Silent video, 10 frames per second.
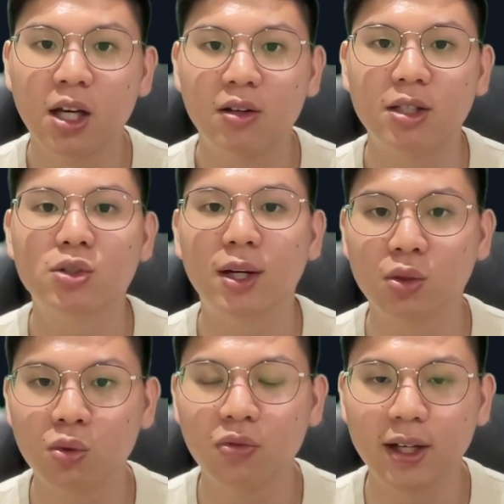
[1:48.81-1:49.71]
Right, so I
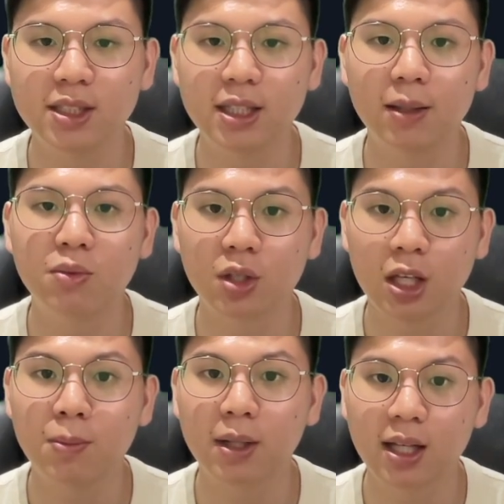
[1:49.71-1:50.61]
do fancy them to
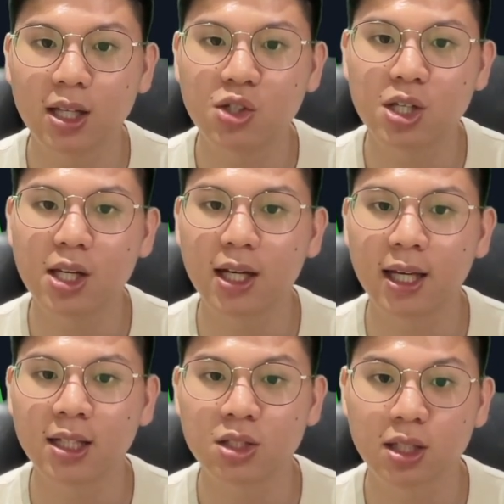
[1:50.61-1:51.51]
keep a clean sheet
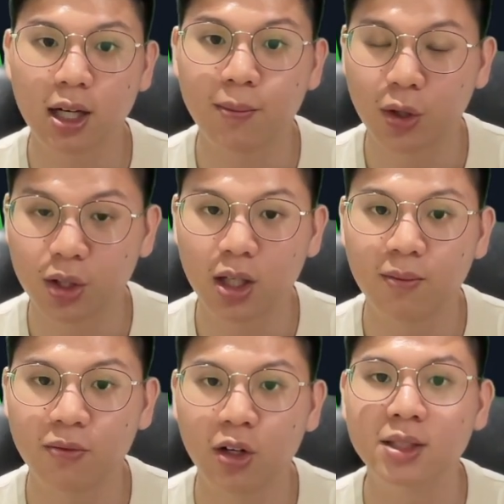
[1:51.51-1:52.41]
against
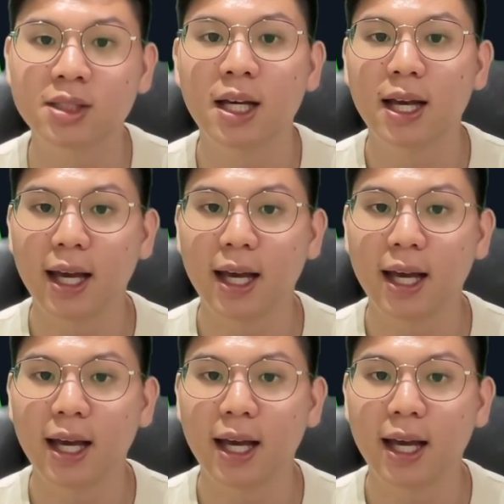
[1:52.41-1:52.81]
Nottingham Forest,